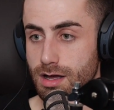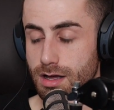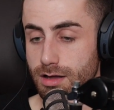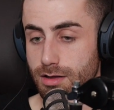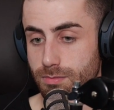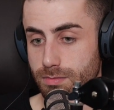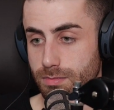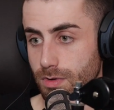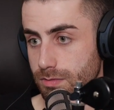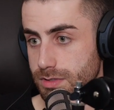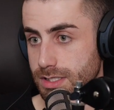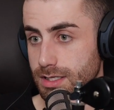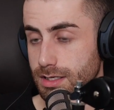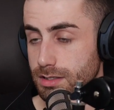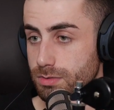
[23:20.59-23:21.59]
So
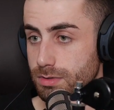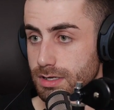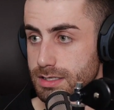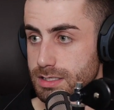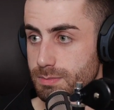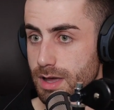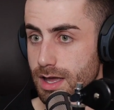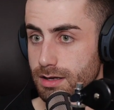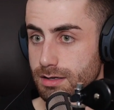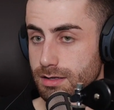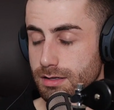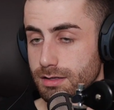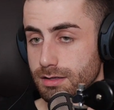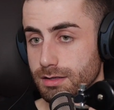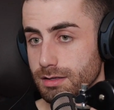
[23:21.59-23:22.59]
he did it to a nice
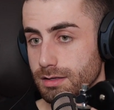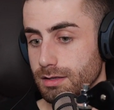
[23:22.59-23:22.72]
spec.